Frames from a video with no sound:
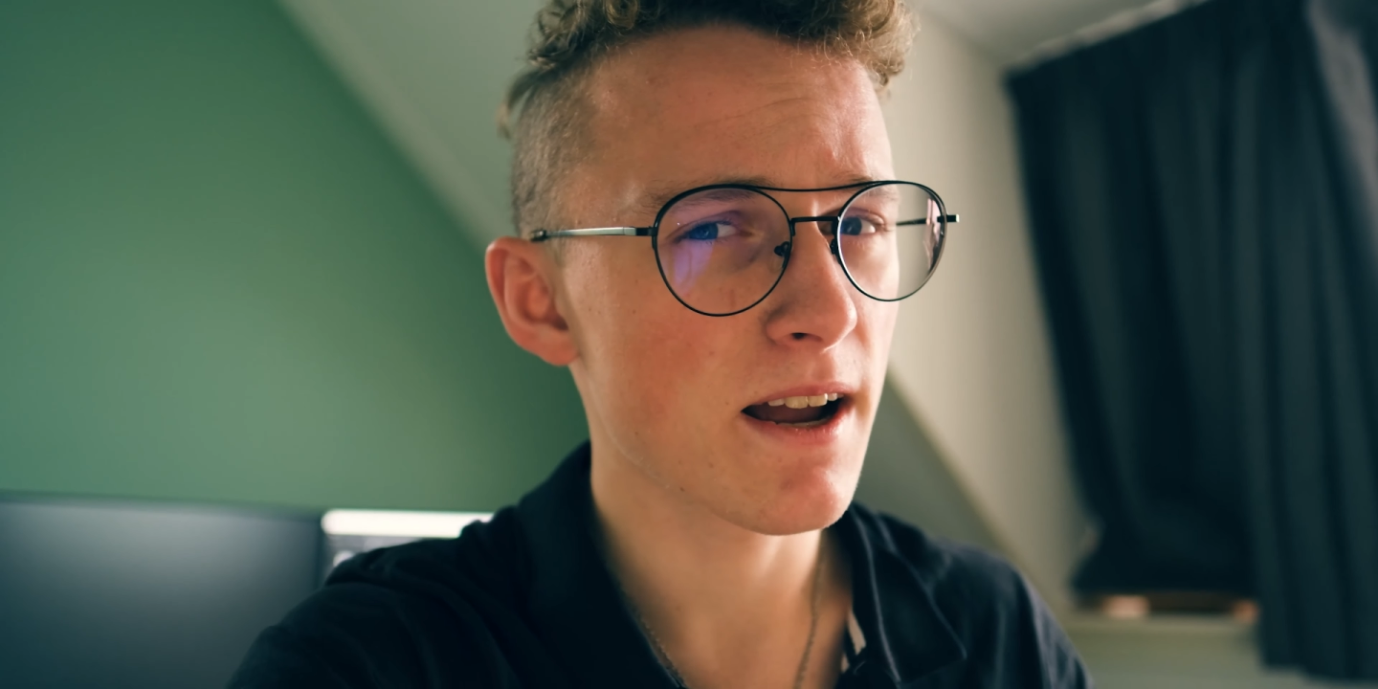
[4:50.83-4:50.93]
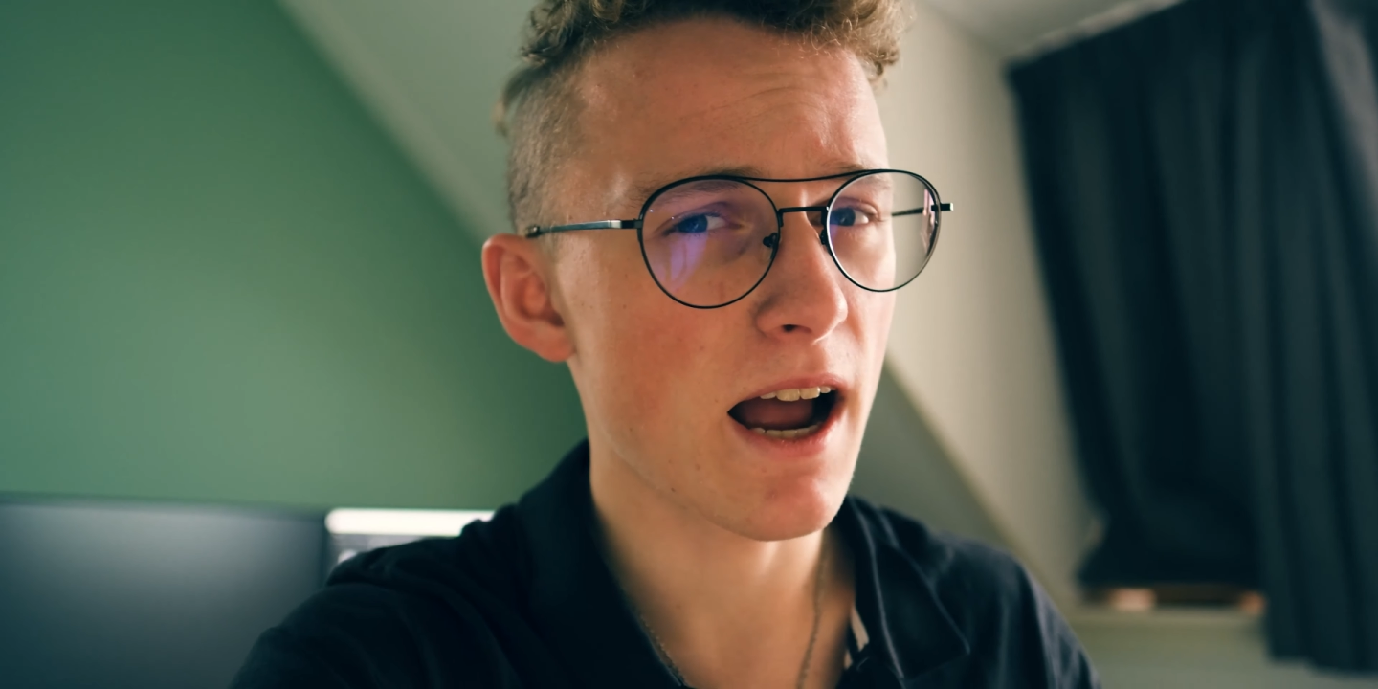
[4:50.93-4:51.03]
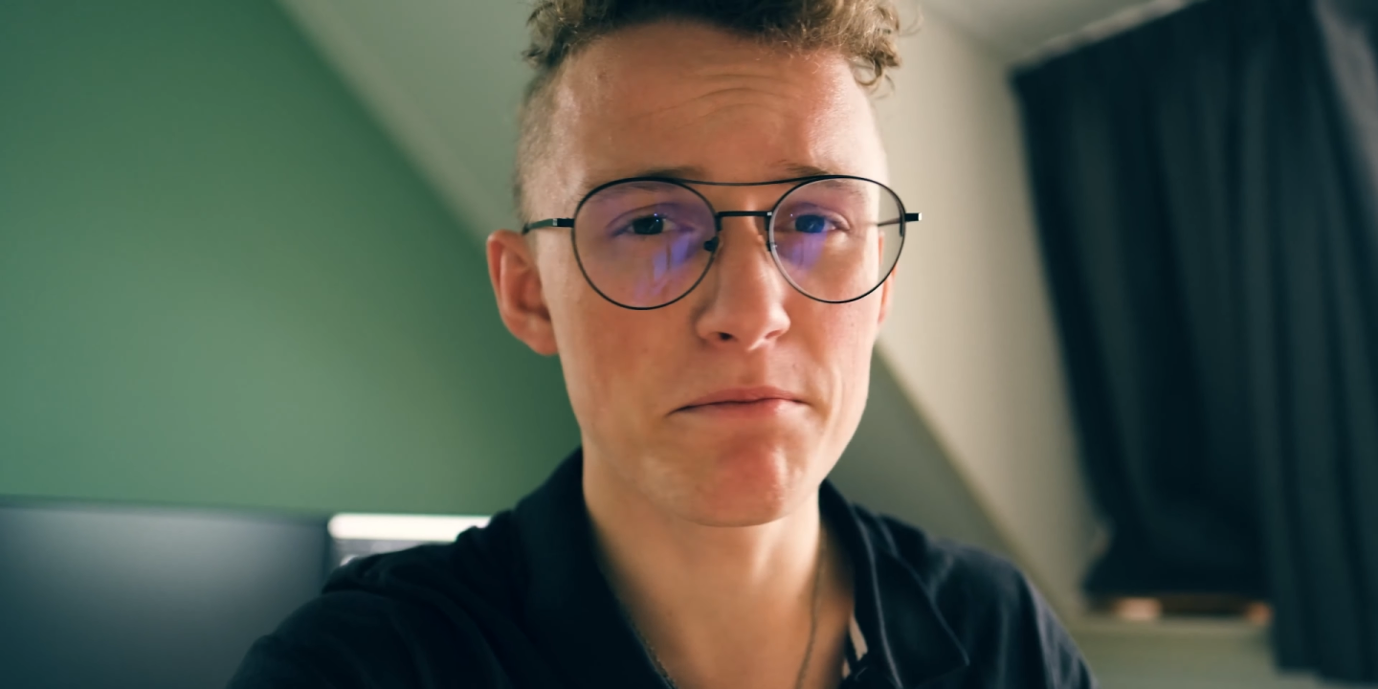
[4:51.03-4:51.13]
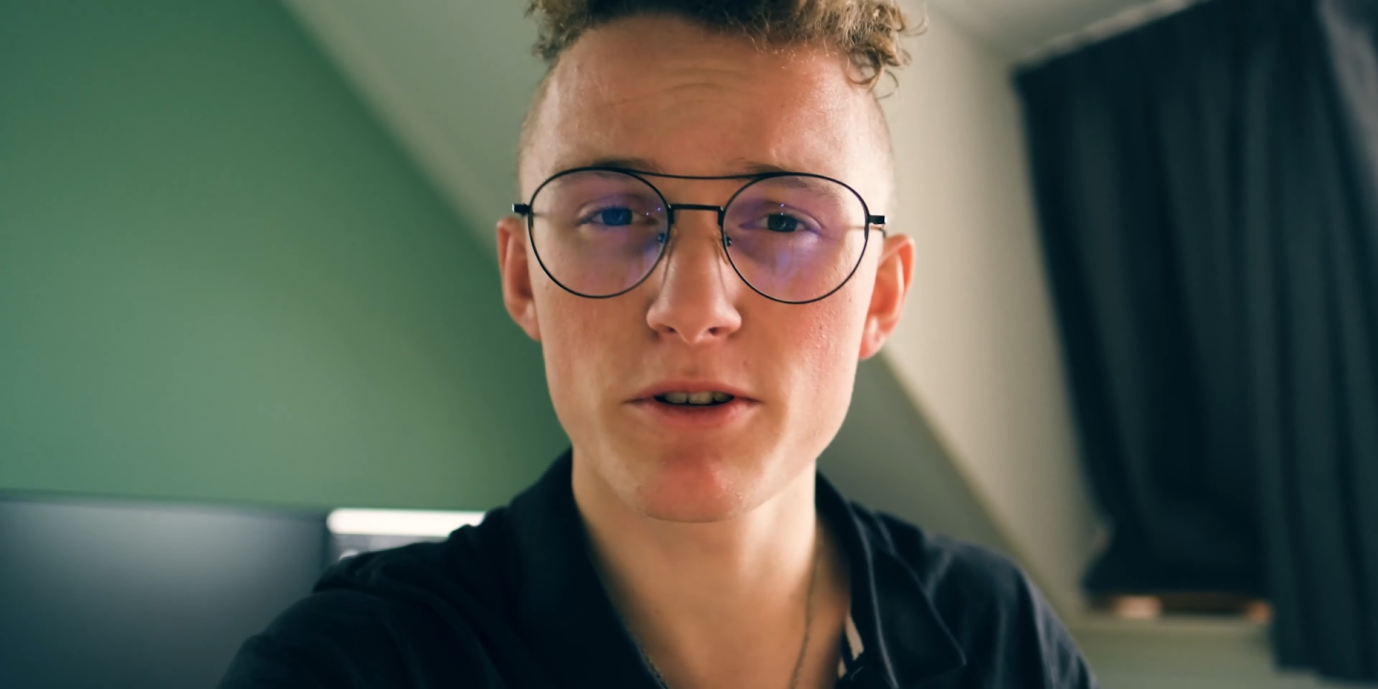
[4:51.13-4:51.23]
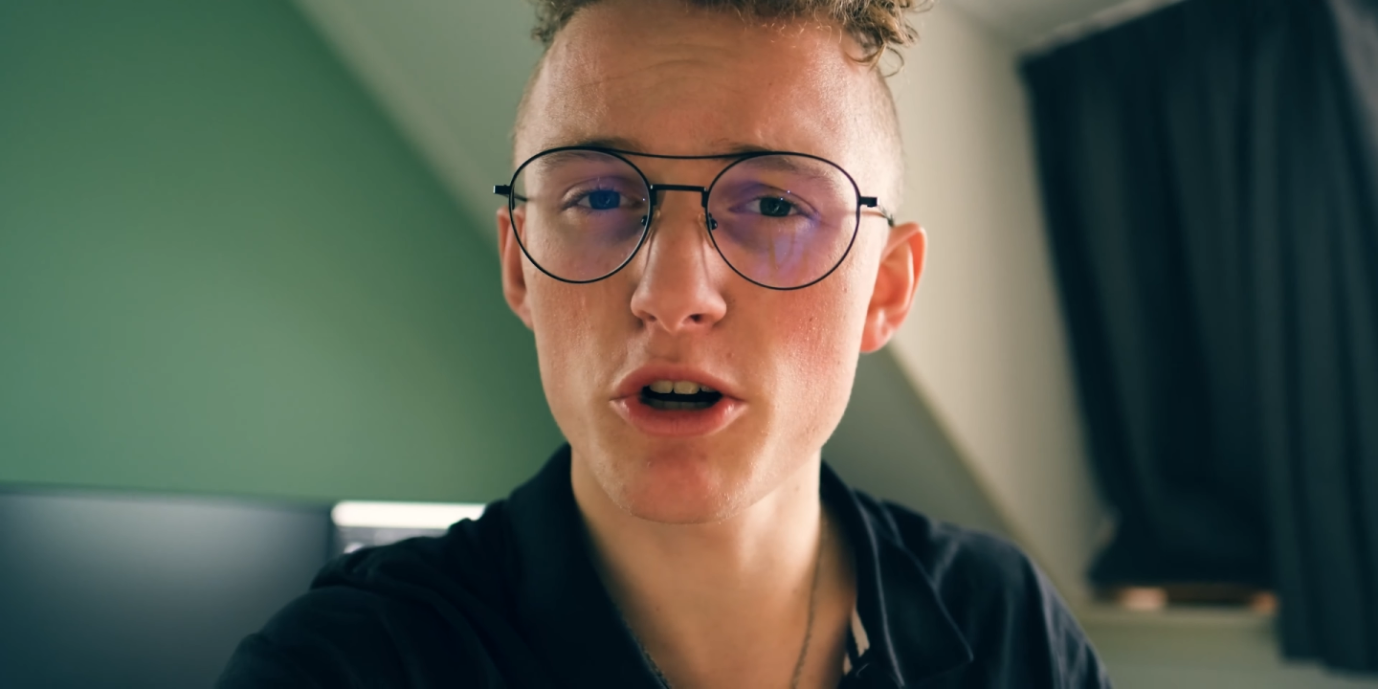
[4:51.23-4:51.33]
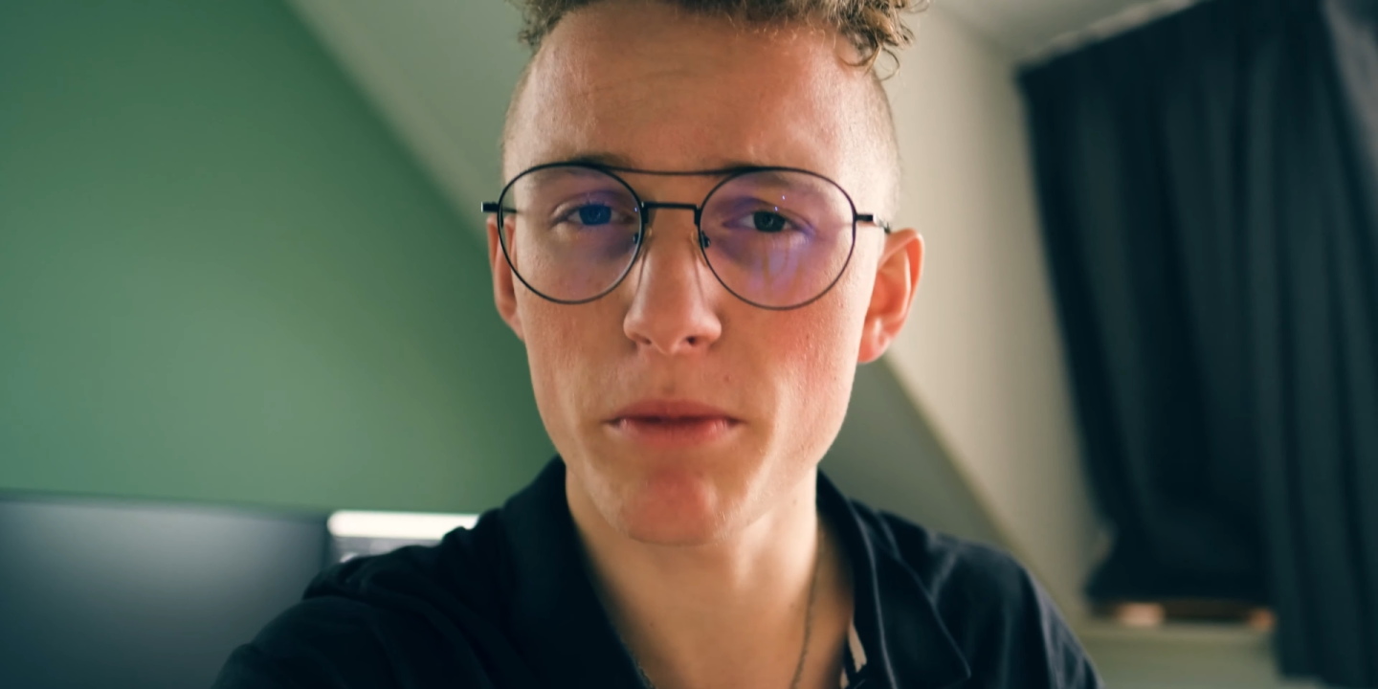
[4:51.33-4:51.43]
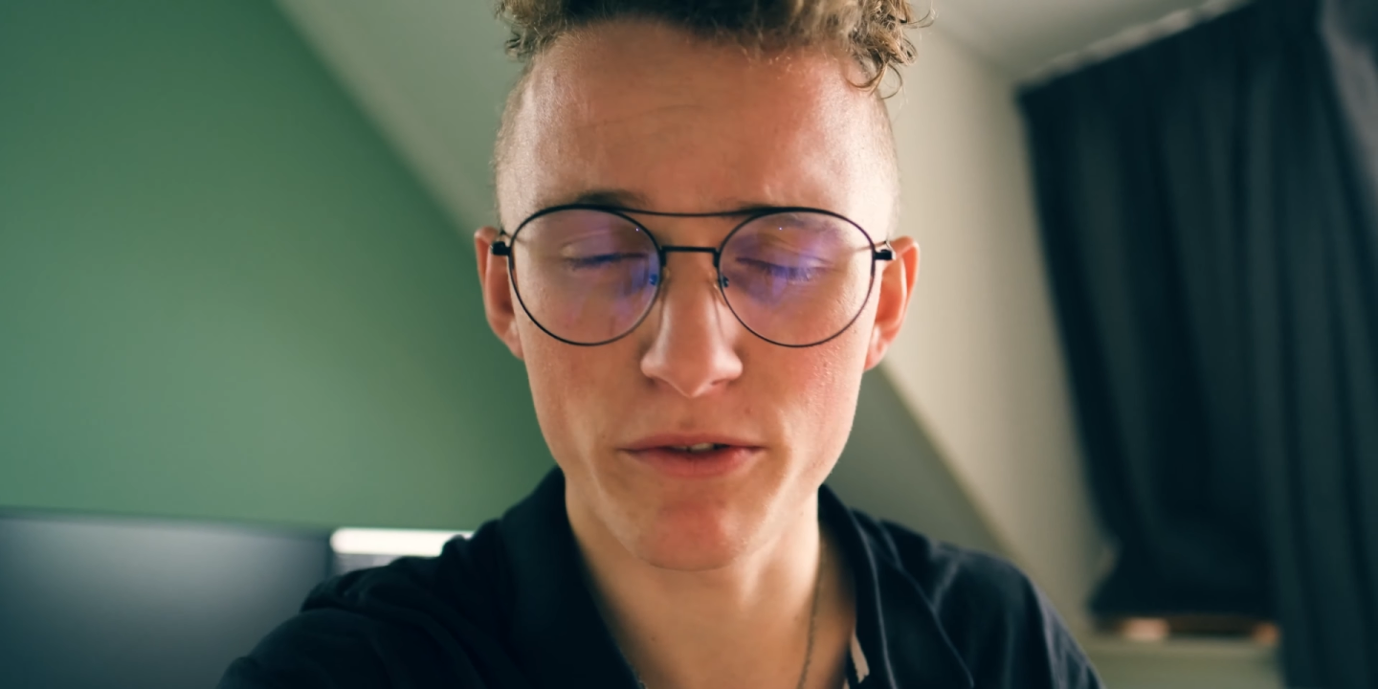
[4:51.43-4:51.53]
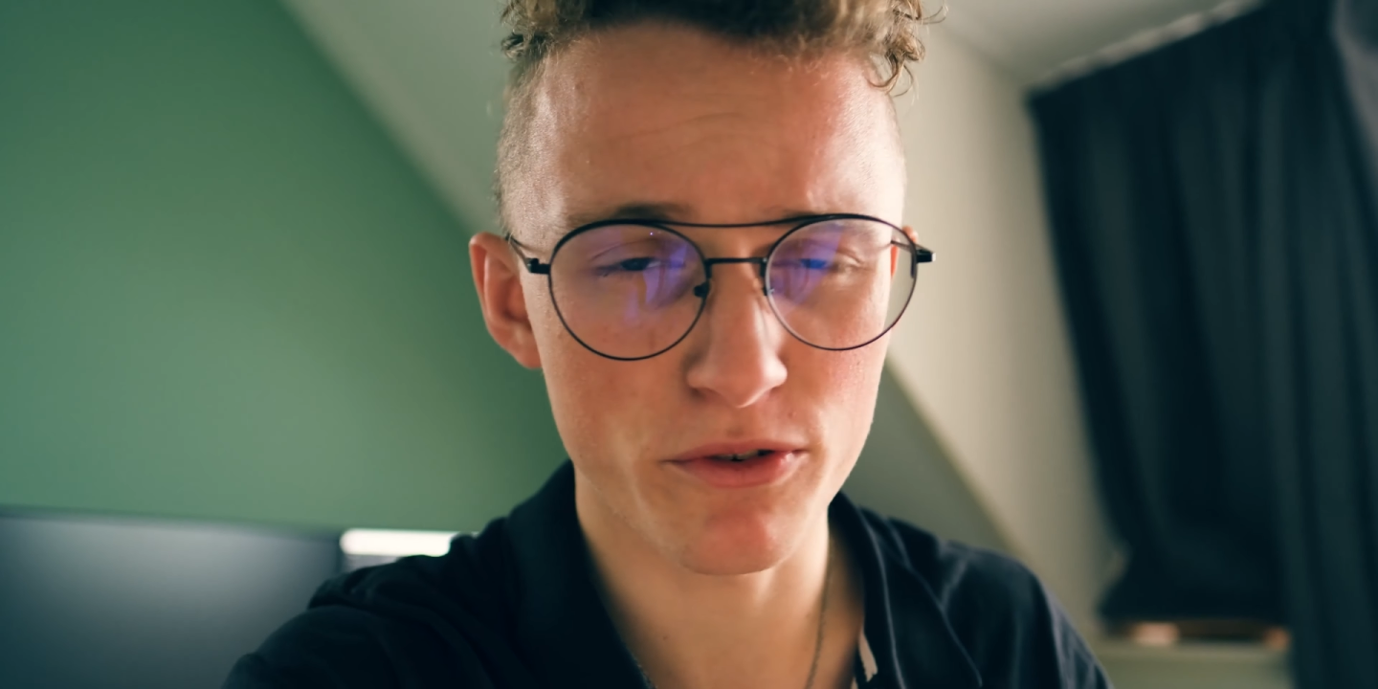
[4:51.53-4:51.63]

I'm coming